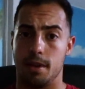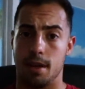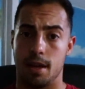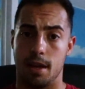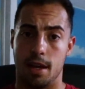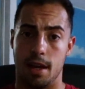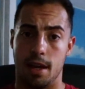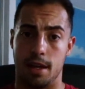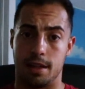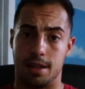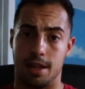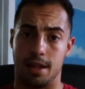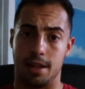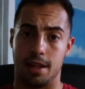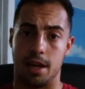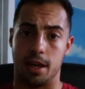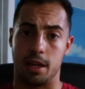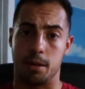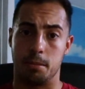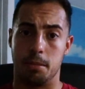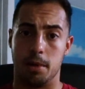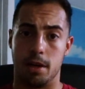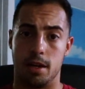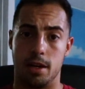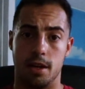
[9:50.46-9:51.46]
Hit the
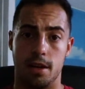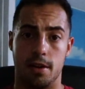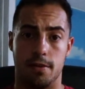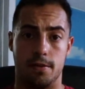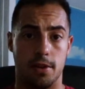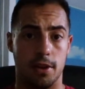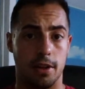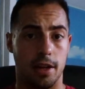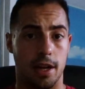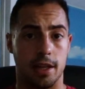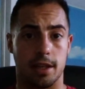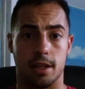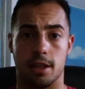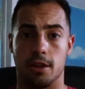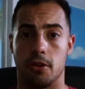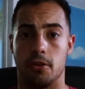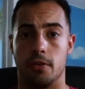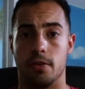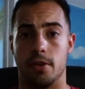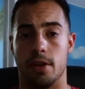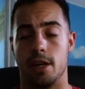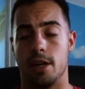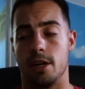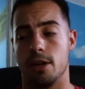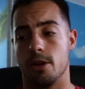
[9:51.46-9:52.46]
like button if you like this
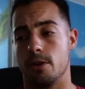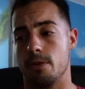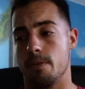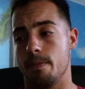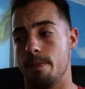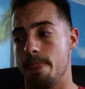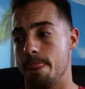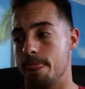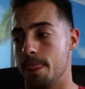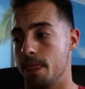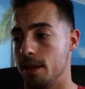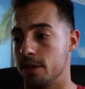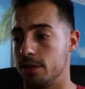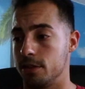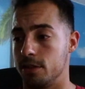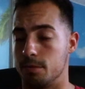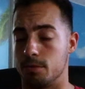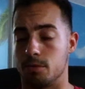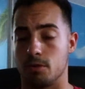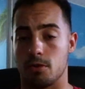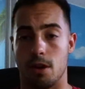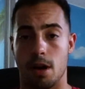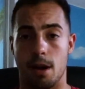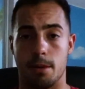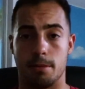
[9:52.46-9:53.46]
video,
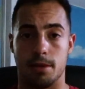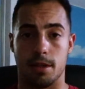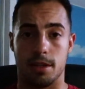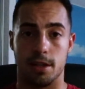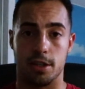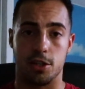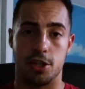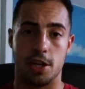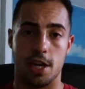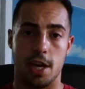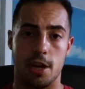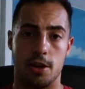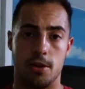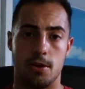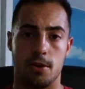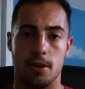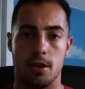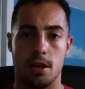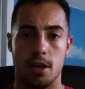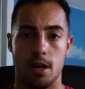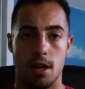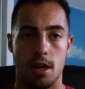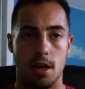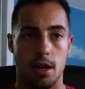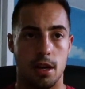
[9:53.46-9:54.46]
subscribe to the channel,
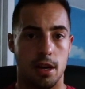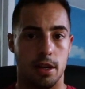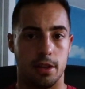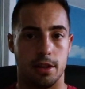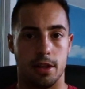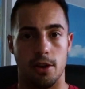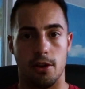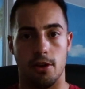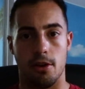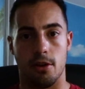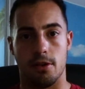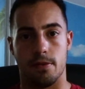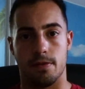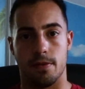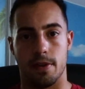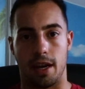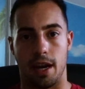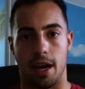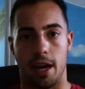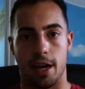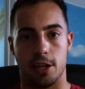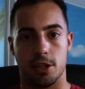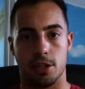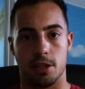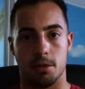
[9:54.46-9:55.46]
hit the
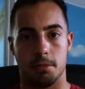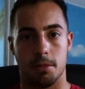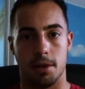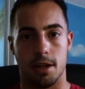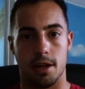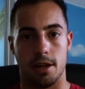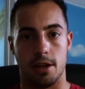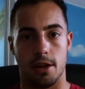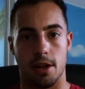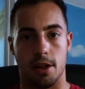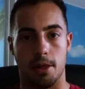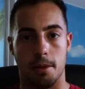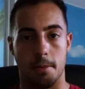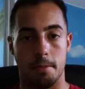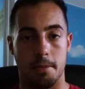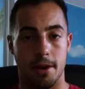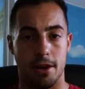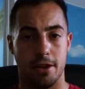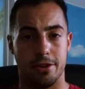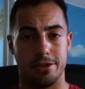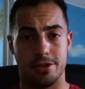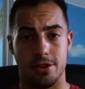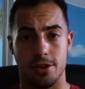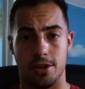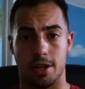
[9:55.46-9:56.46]
notification button on the
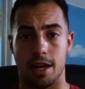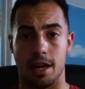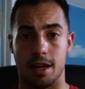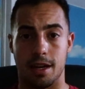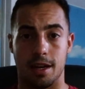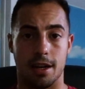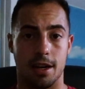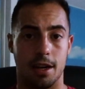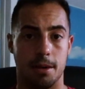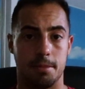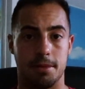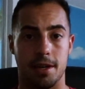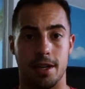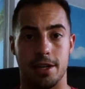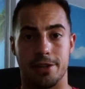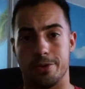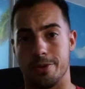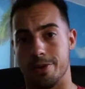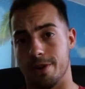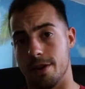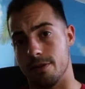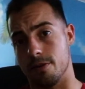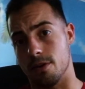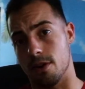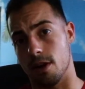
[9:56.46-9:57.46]
bell so you can get updates
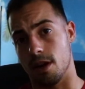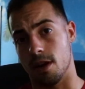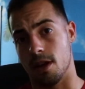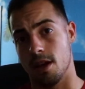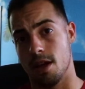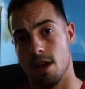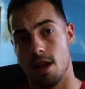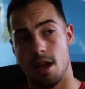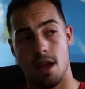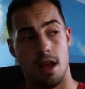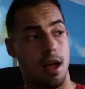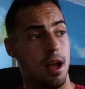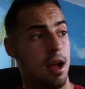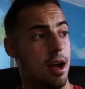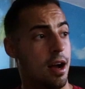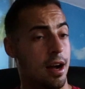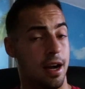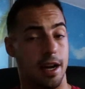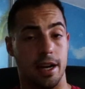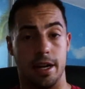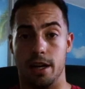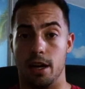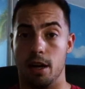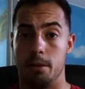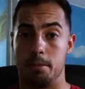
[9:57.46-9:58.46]
whenever
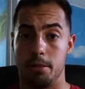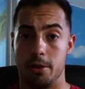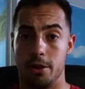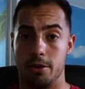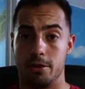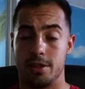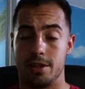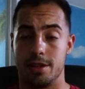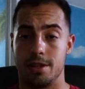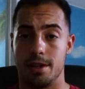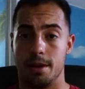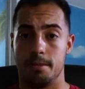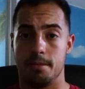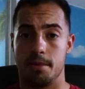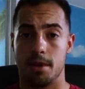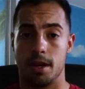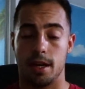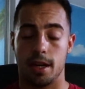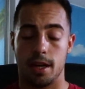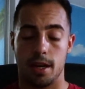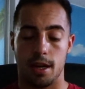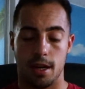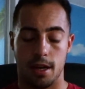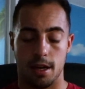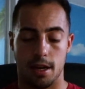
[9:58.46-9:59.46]
I upload
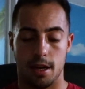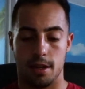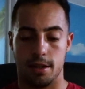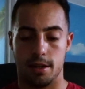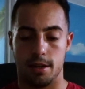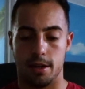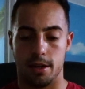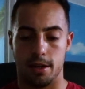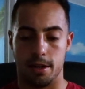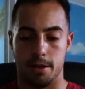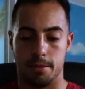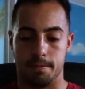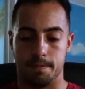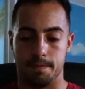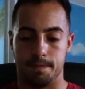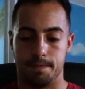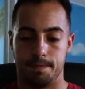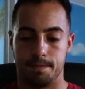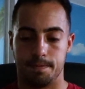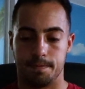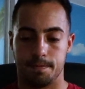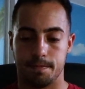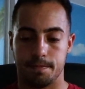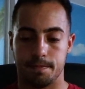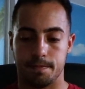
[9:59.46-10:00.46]
something, and
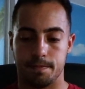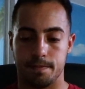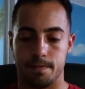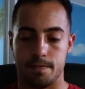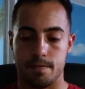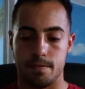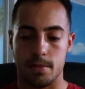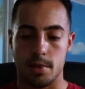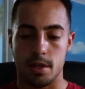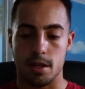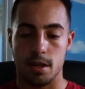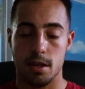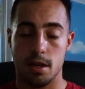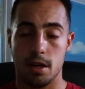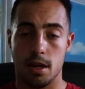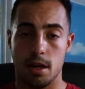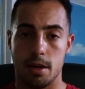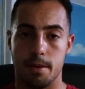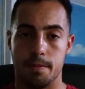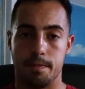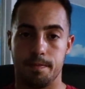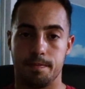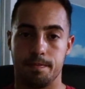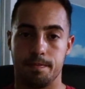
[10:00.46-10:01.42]
yeah,